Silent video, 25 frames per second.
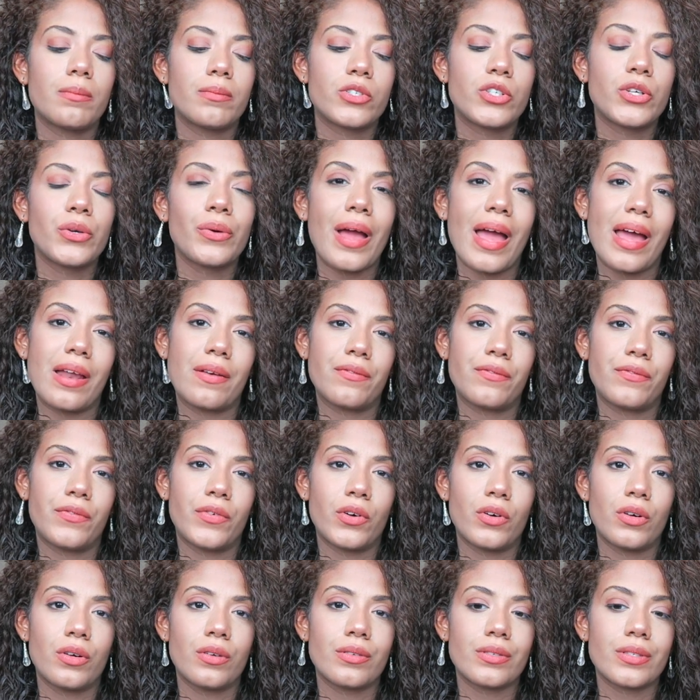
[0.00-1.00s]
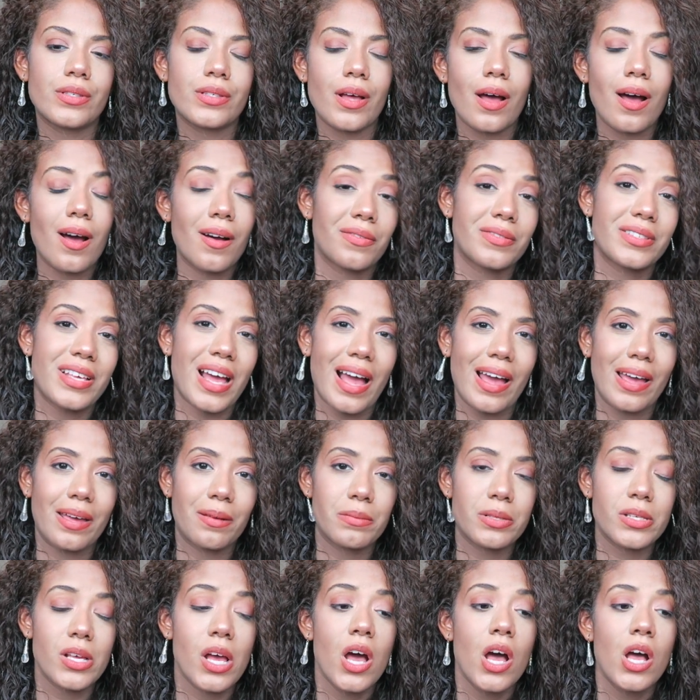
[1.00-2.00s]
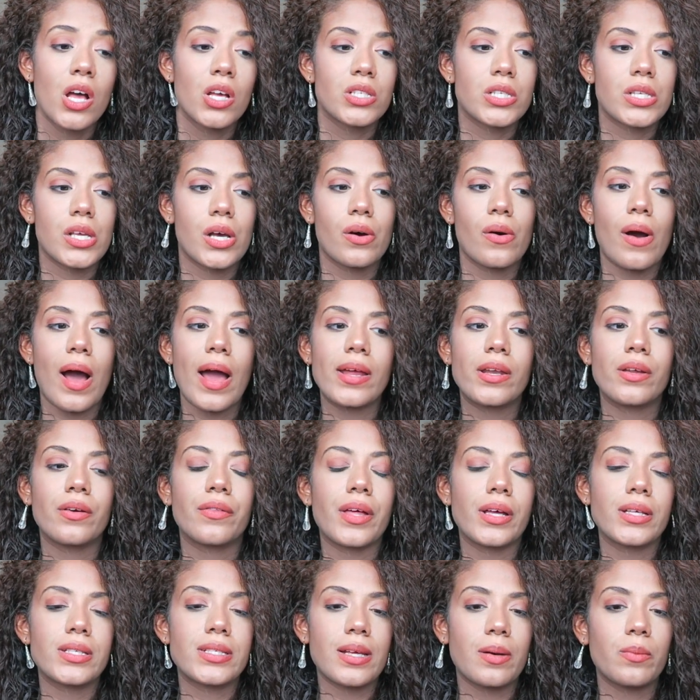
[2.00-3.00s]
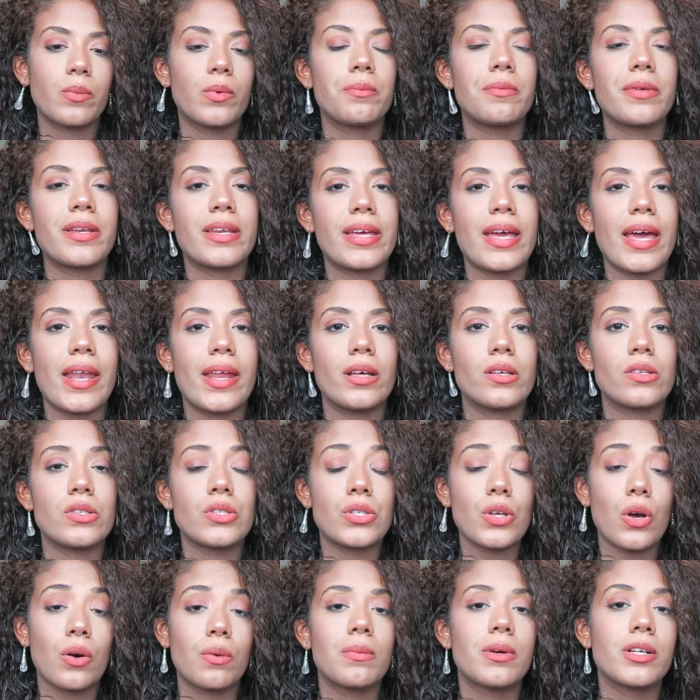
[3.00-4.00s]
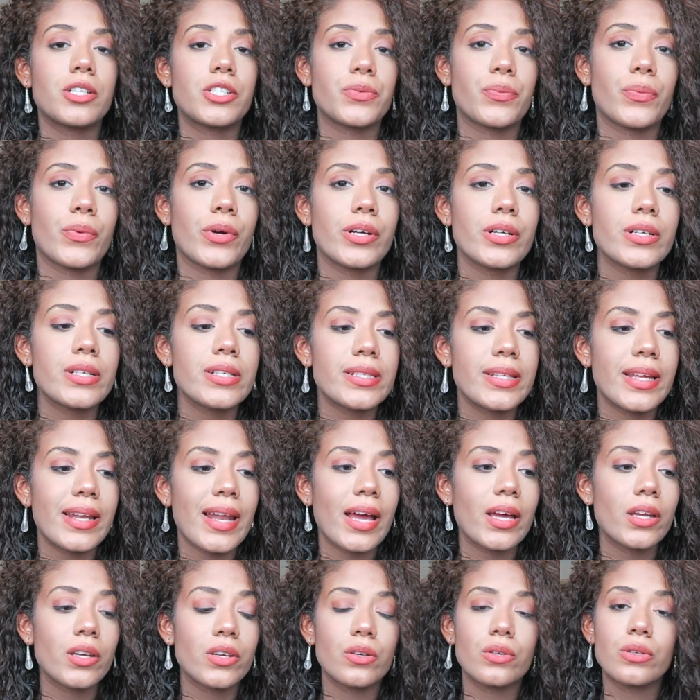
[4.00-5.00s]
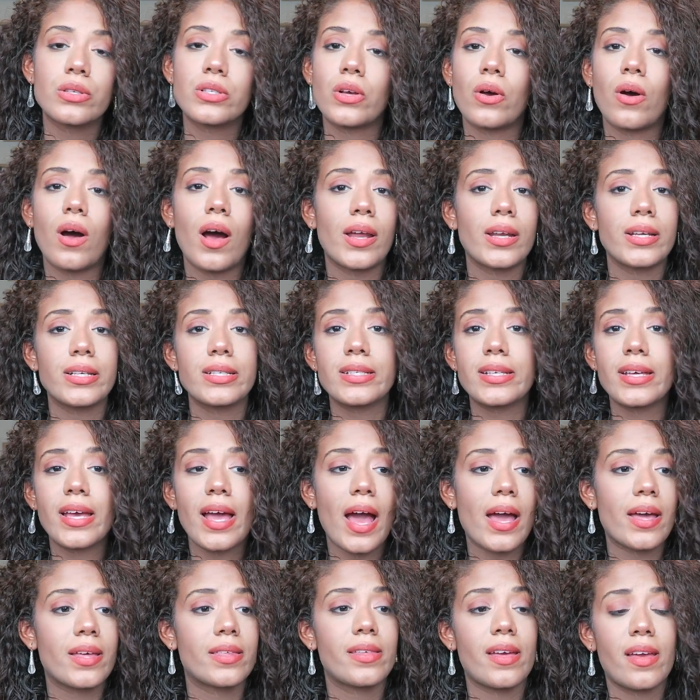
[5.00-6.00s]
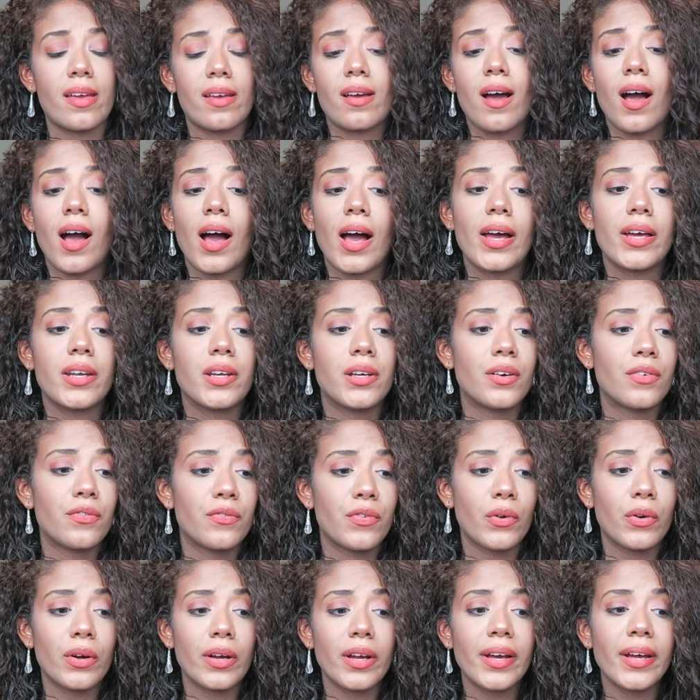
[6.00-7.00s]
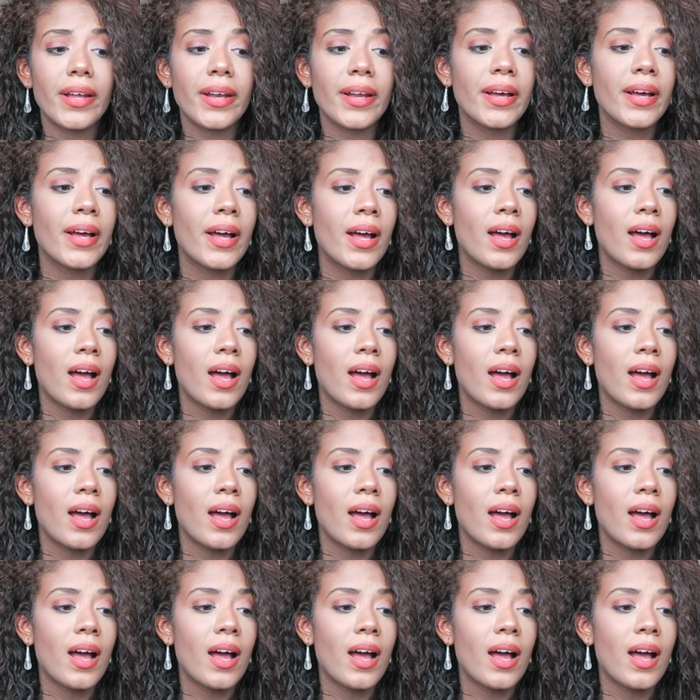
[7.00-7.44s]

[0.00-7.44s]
two handfuls of times. So I know that some women get it so much worse than I do, so honestly I thank God for it.